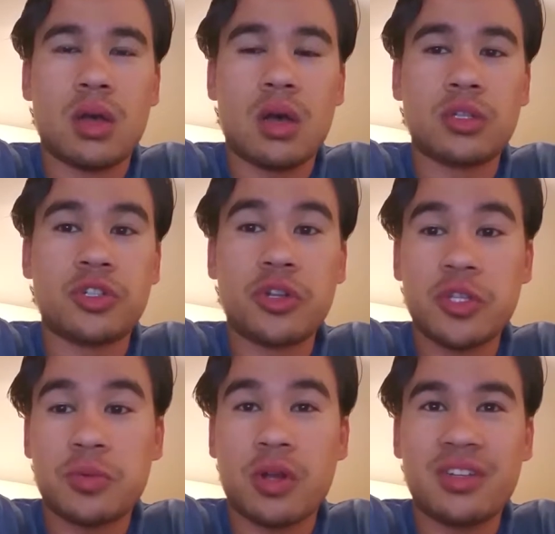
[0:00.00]
So during
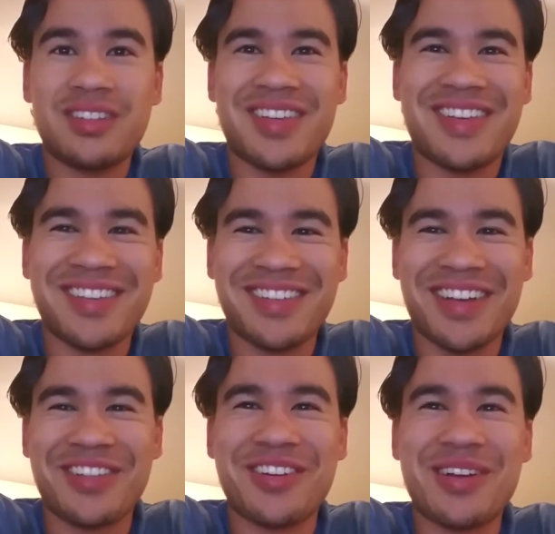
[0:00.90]
this project,
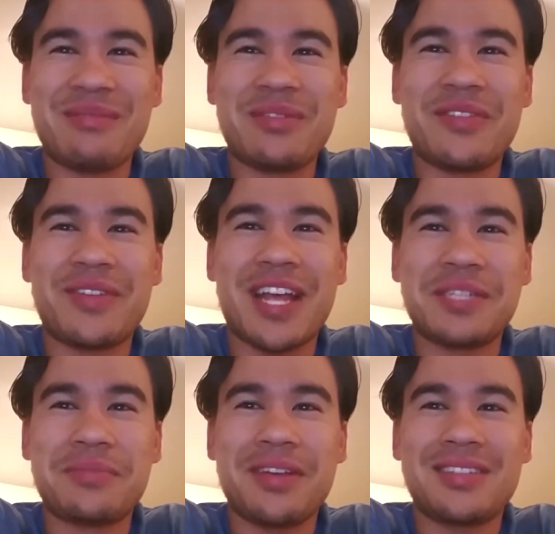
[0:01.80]
I learned a number of different
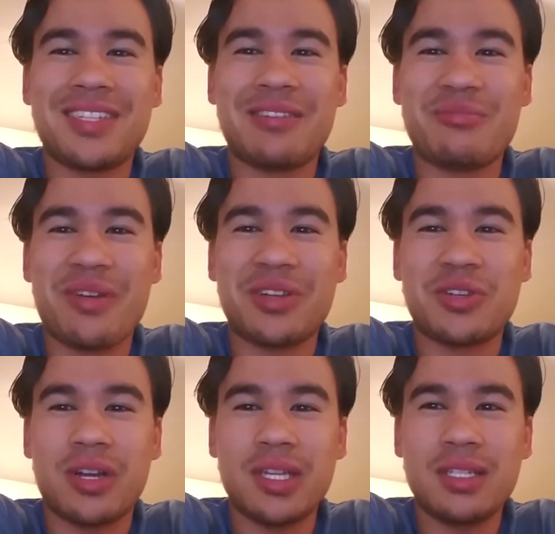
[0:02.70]
aspects that dealt with
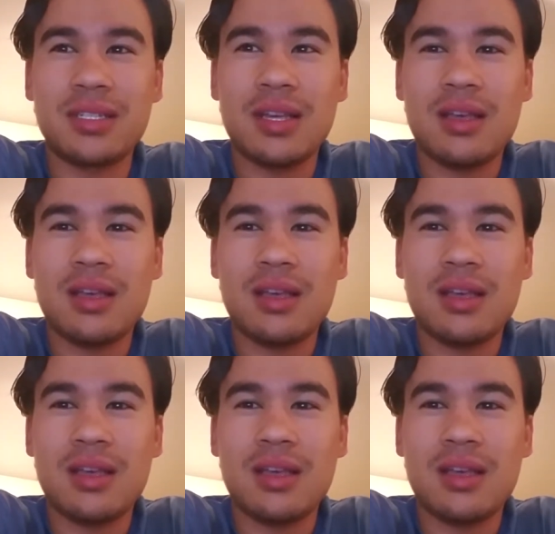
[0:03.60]
mechatronics.